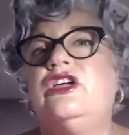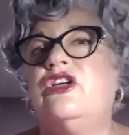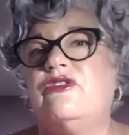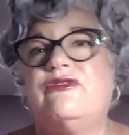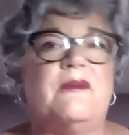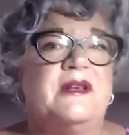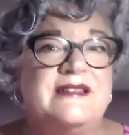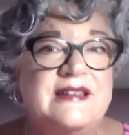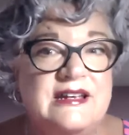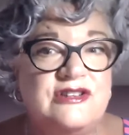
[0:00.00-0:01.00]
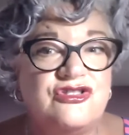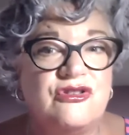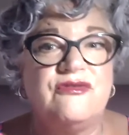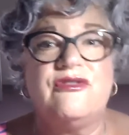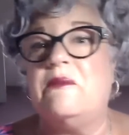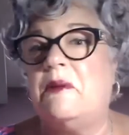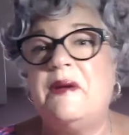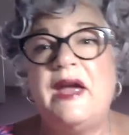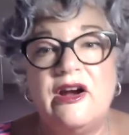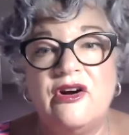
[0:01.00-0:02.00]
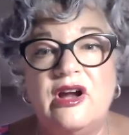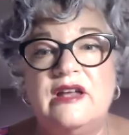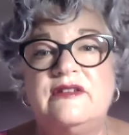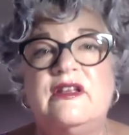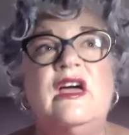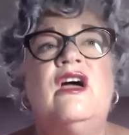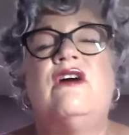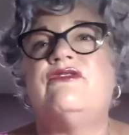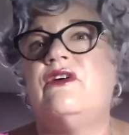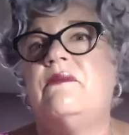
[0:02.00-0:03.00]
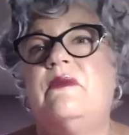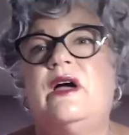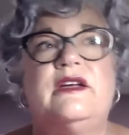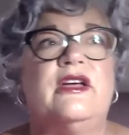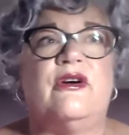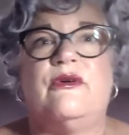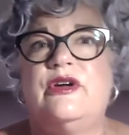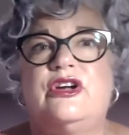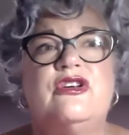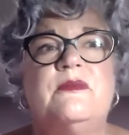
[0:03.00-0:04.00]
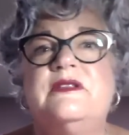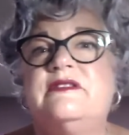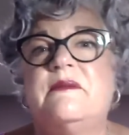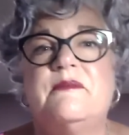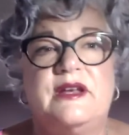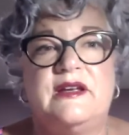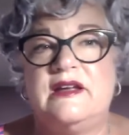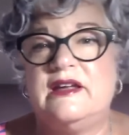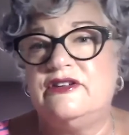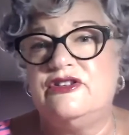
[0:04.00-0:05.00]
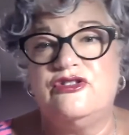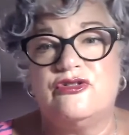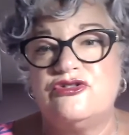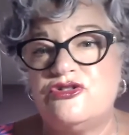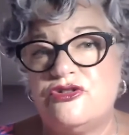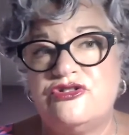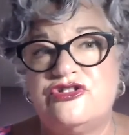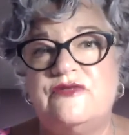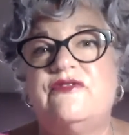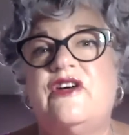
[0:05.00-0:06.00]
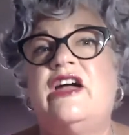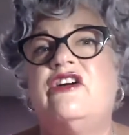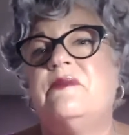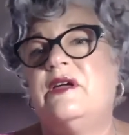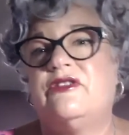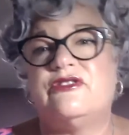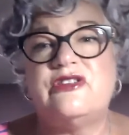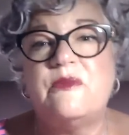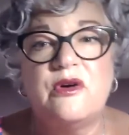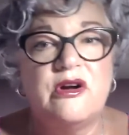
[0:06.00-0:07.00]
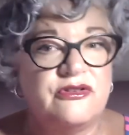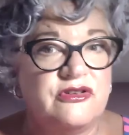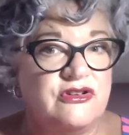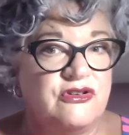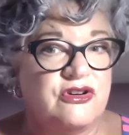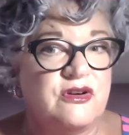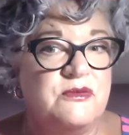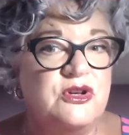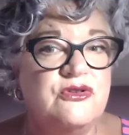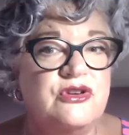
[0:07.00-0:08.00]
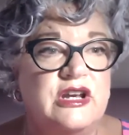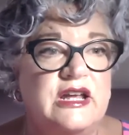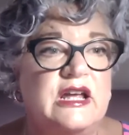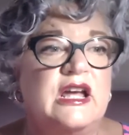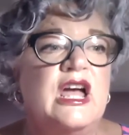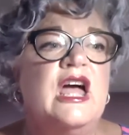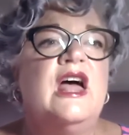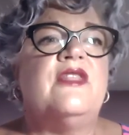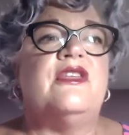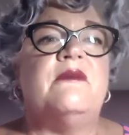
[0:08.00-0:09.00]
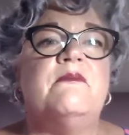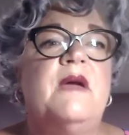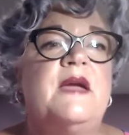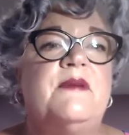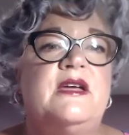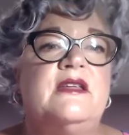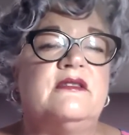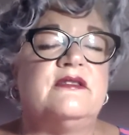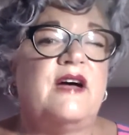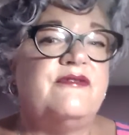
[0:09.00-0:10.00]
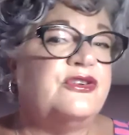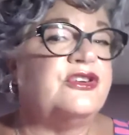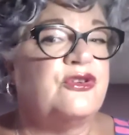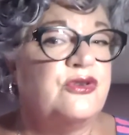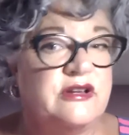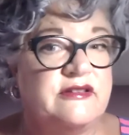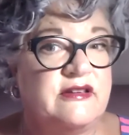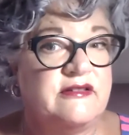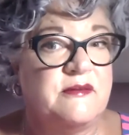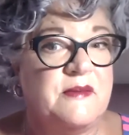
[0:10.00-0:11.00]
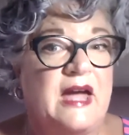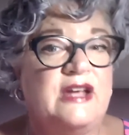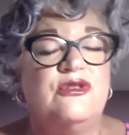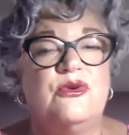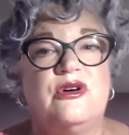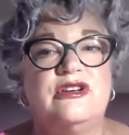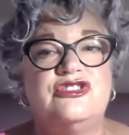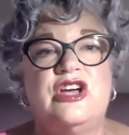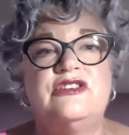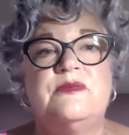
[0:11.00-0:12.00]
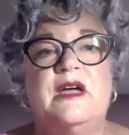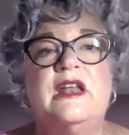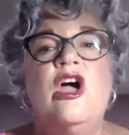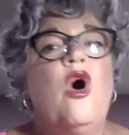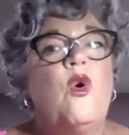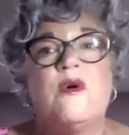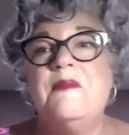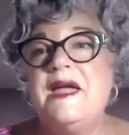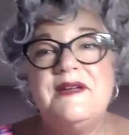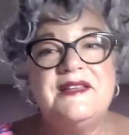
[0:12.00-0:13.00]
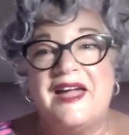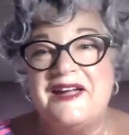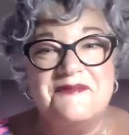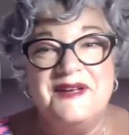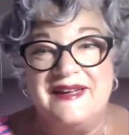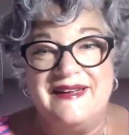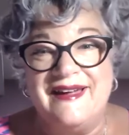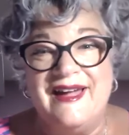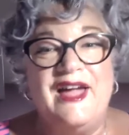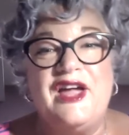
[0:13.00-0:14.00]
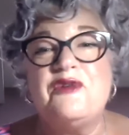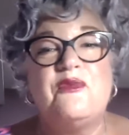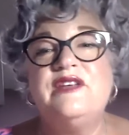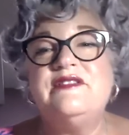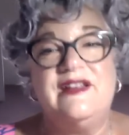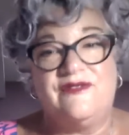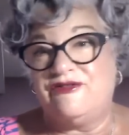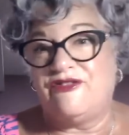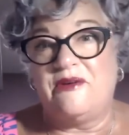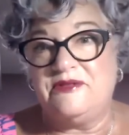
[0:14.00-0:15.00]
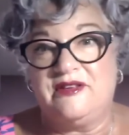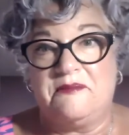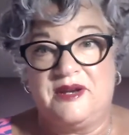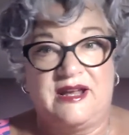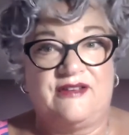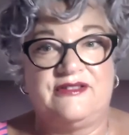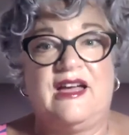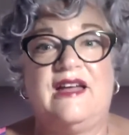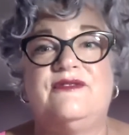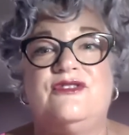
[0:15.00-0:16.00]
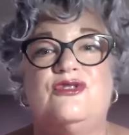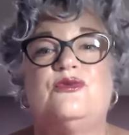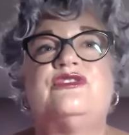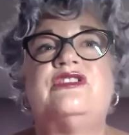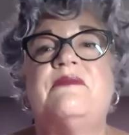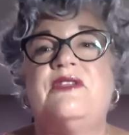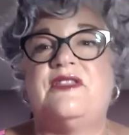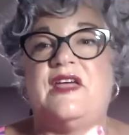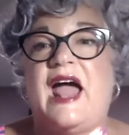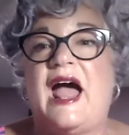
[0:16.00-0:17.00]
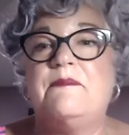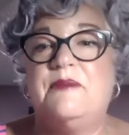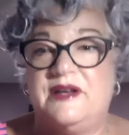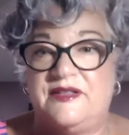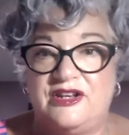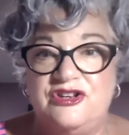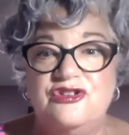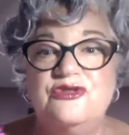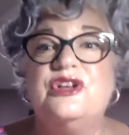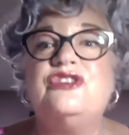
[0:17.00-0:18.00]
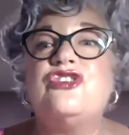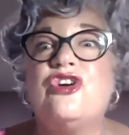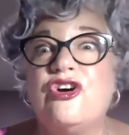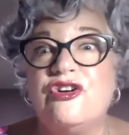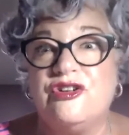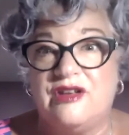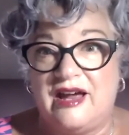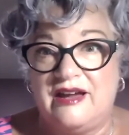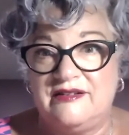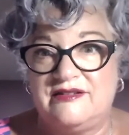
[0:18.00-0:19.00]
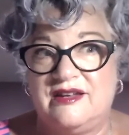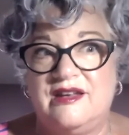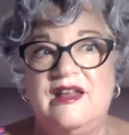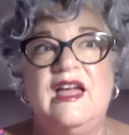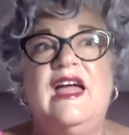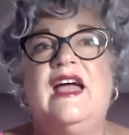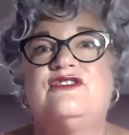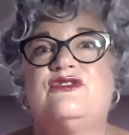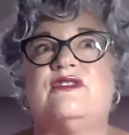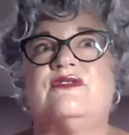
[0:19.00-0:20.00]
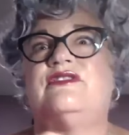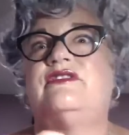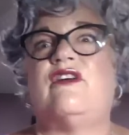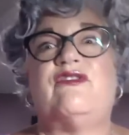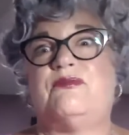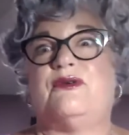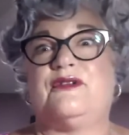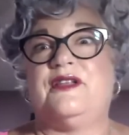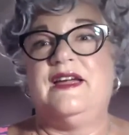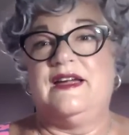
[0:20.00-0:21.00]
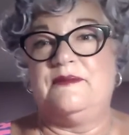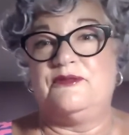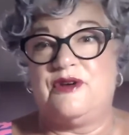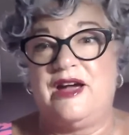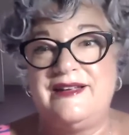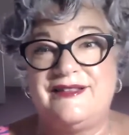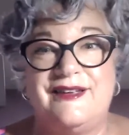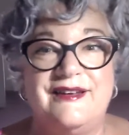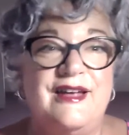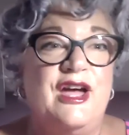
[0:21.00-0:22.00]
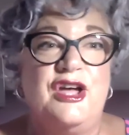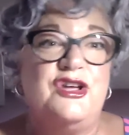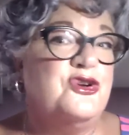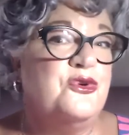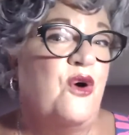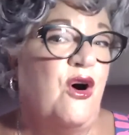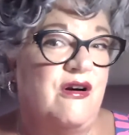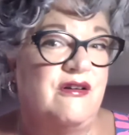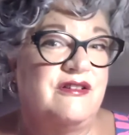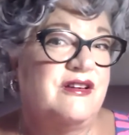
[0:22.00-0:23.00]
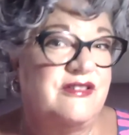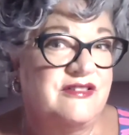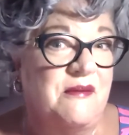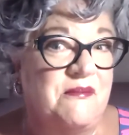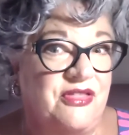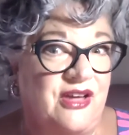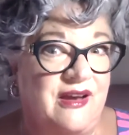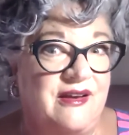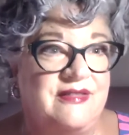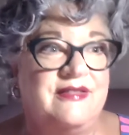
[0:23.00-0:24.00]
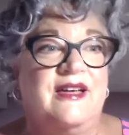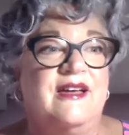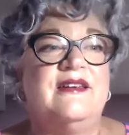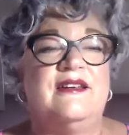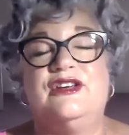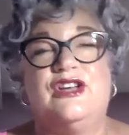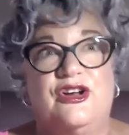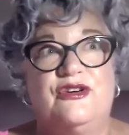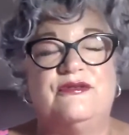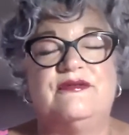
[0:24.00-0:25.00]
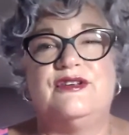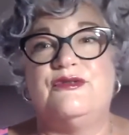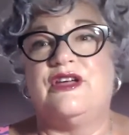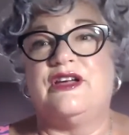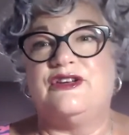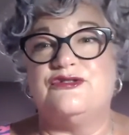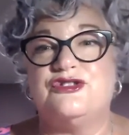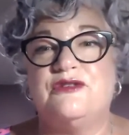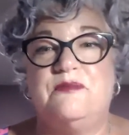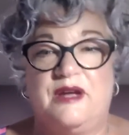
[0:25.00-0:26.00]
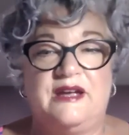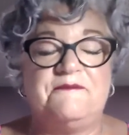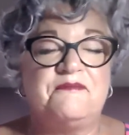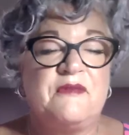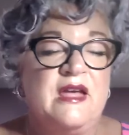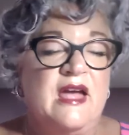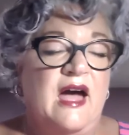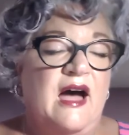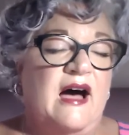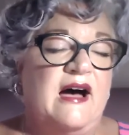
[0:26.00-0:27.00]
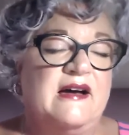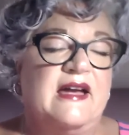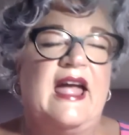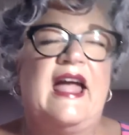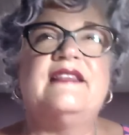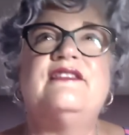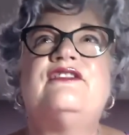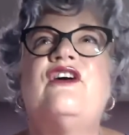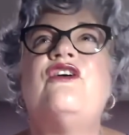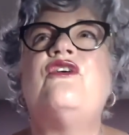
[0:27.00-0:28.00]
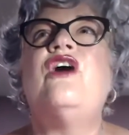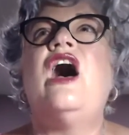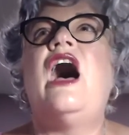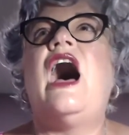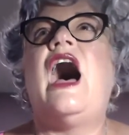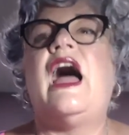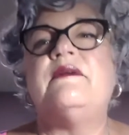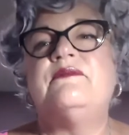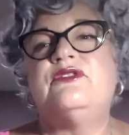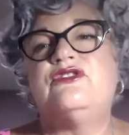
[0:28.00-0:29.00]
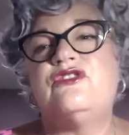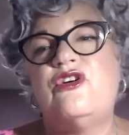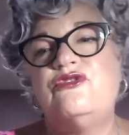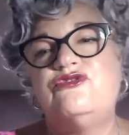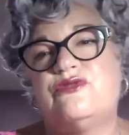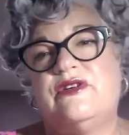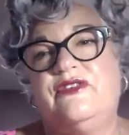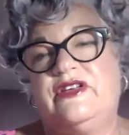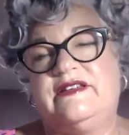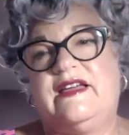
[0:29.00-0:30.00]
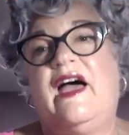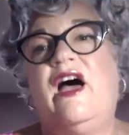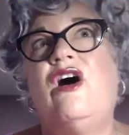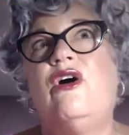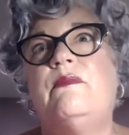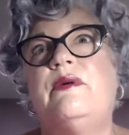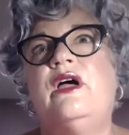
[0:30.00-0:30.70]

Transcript: from a teacher, from a parent, it could have been somebody in your church environment or somewhere else in your community that maybe leveled a criticism at you or a judgment. Or maybe like me, it wasn't even from somebody outside of you. It was something that happened and then you internalized it and sort of self-proclaimed, right? That you aren't something that, you think you should be. And so I'm so driven to help